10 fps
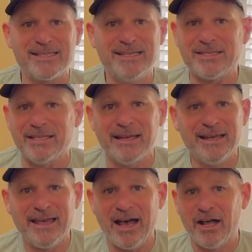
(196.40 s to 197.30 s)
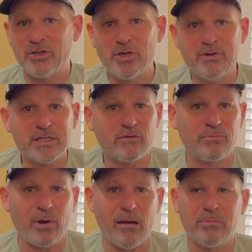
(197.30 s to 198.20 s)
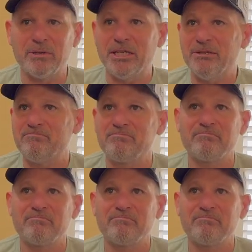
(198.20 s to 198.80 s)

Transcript: easy. I'll do this for probably,